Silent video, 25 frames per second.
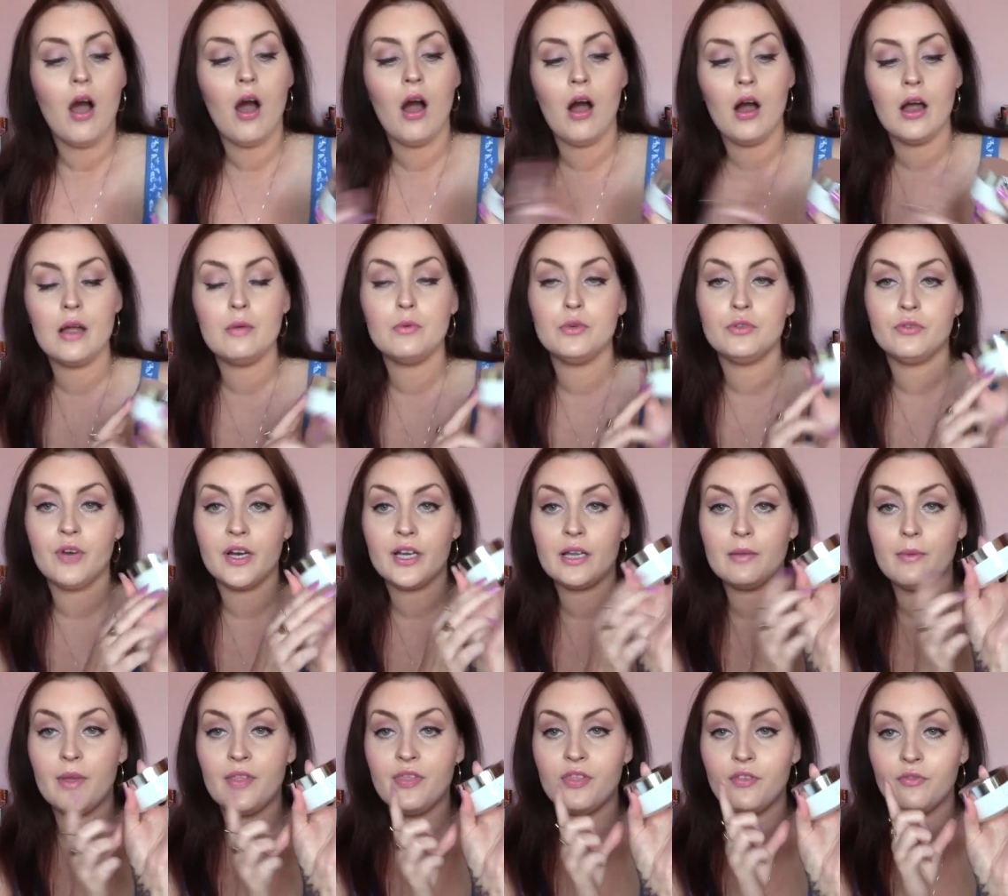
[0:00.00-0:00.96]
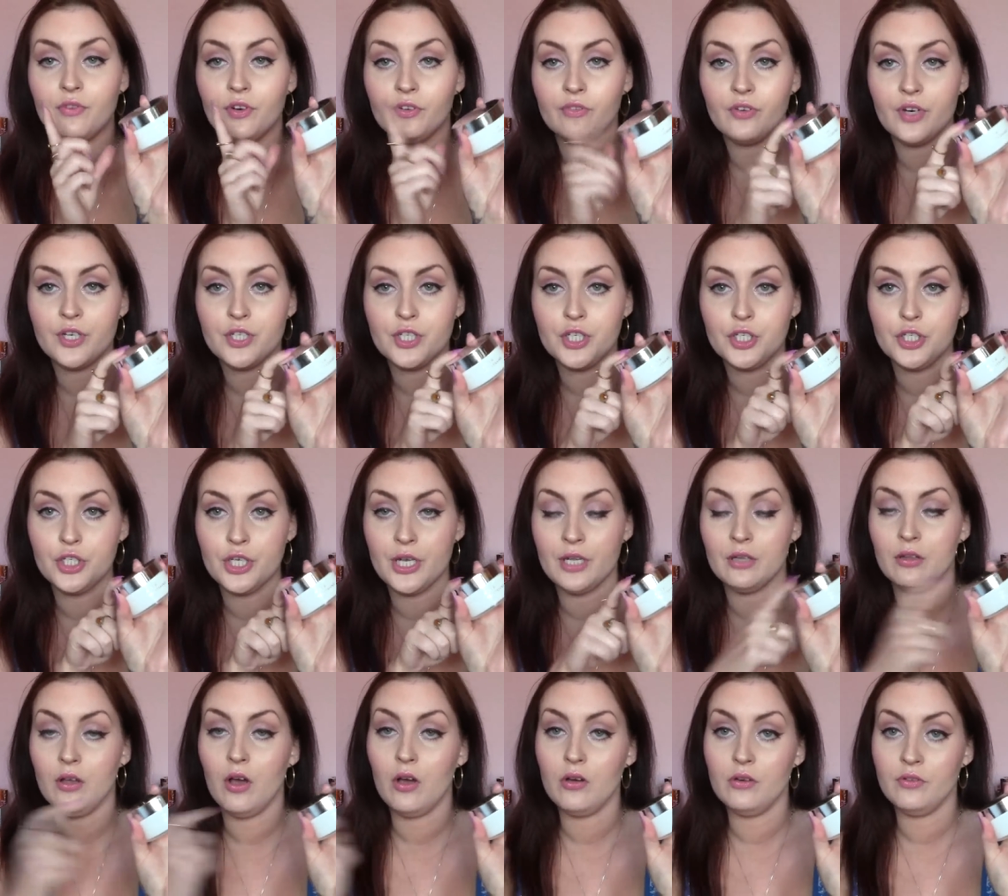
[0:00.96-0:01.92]
I would recommend the Refreshing
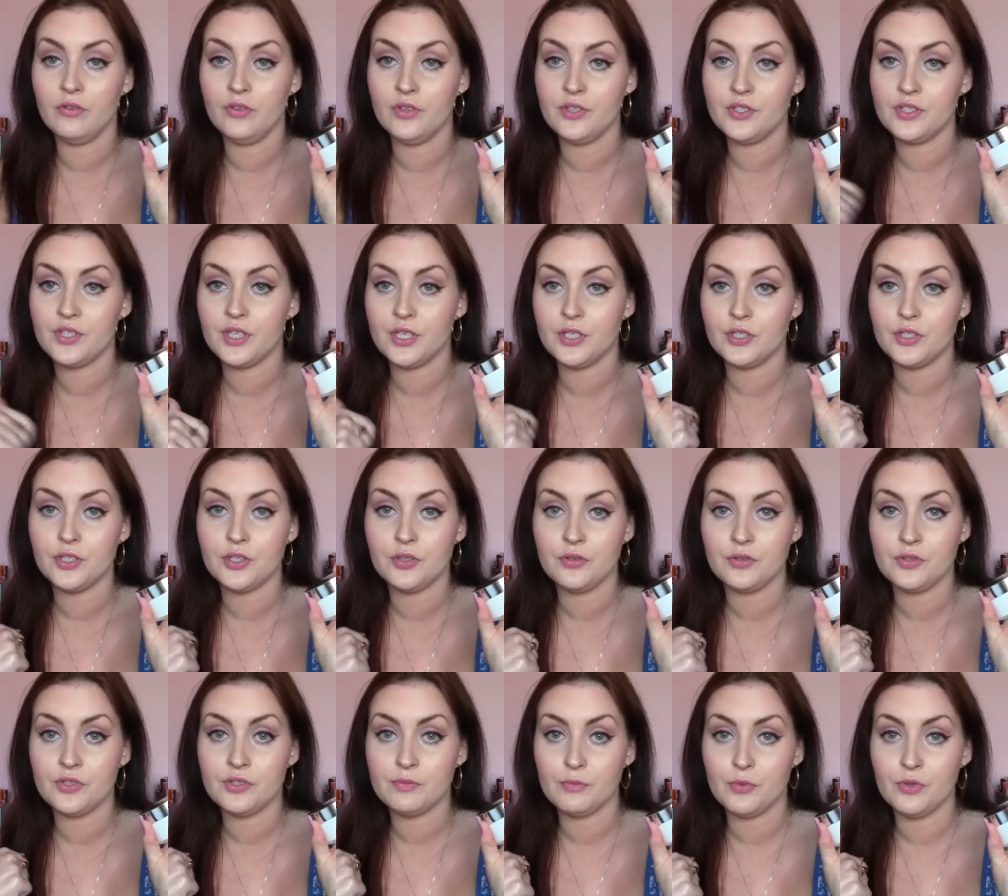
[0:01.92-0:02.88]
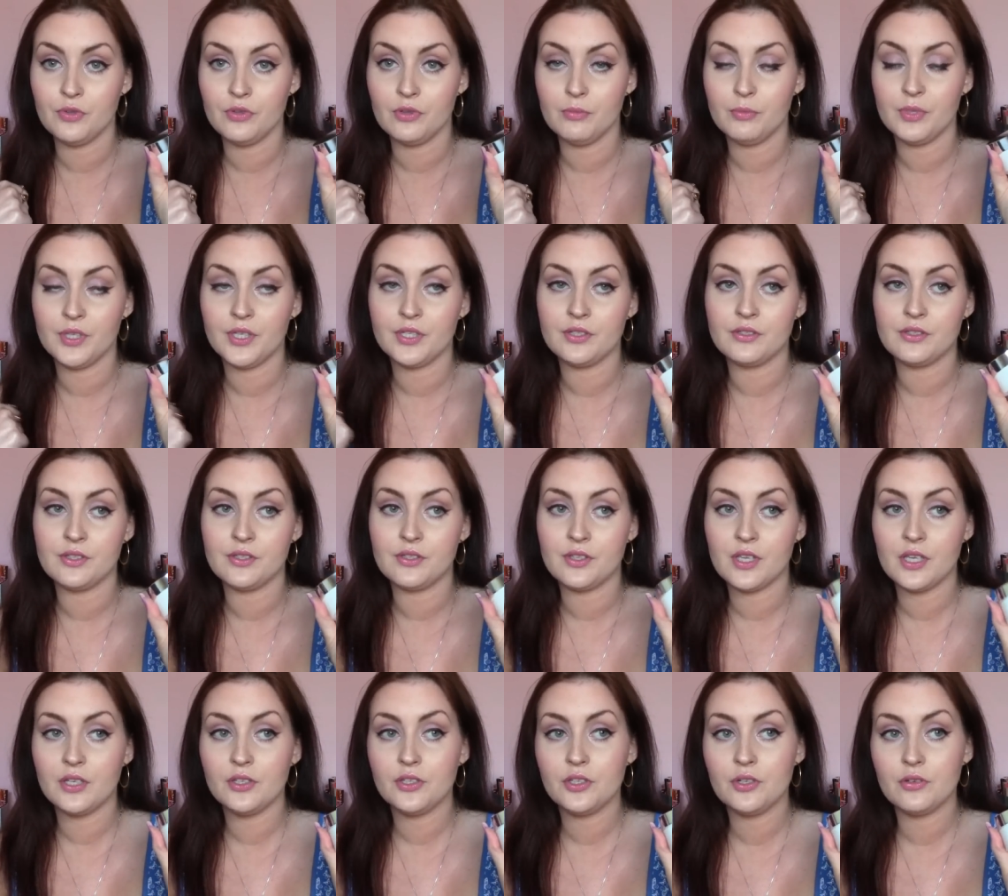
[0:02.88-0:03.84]
Gel over the Skin Tuner Smoother because the
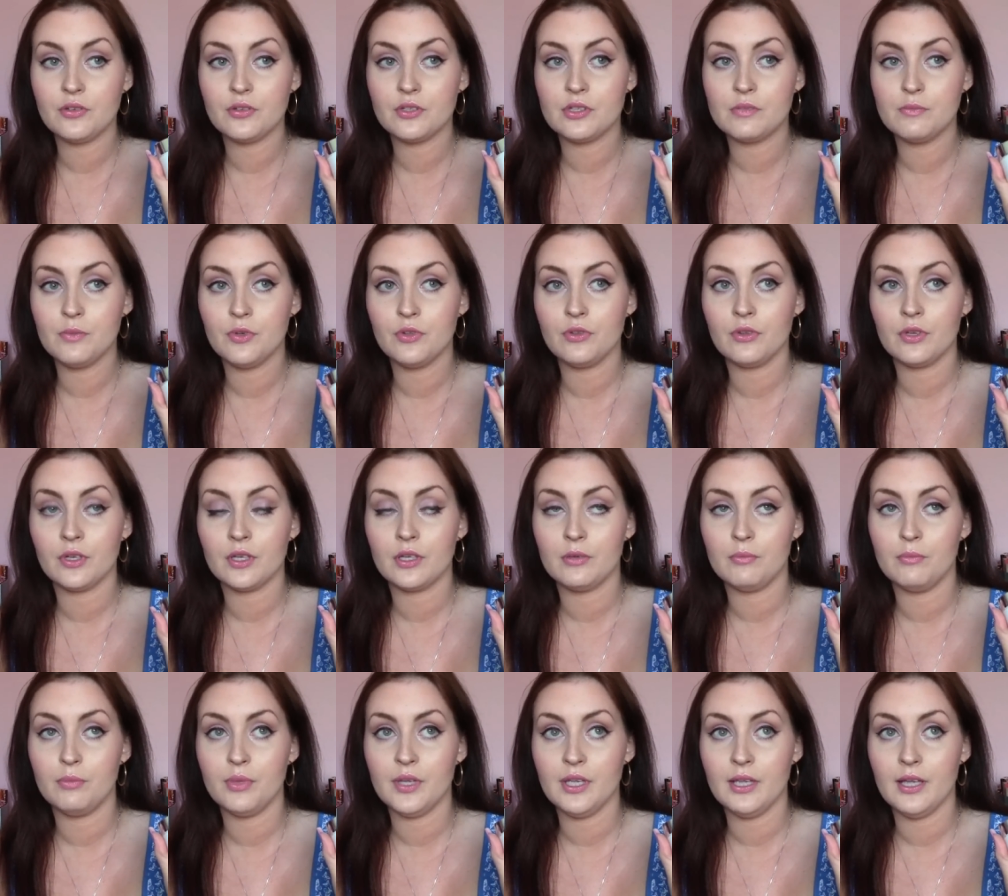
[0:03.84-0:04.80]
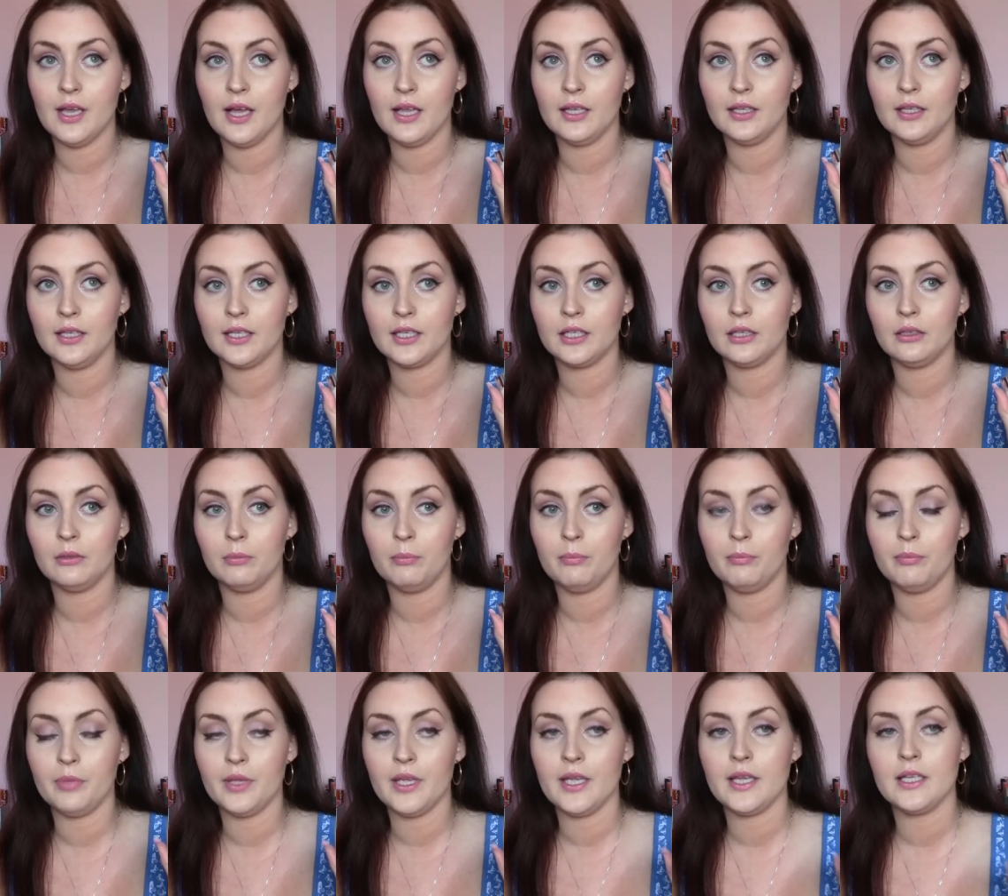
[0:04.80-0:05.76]
Skin Tuner Smoother can be a little
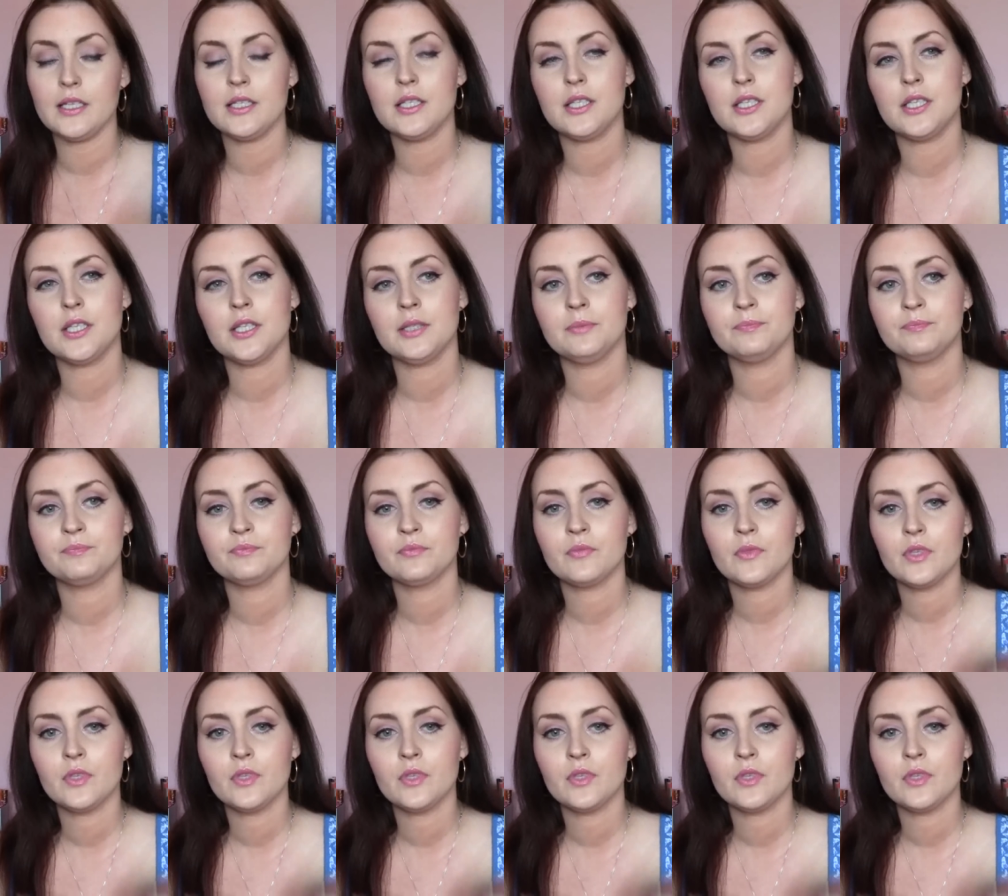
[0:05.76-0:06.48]
bit,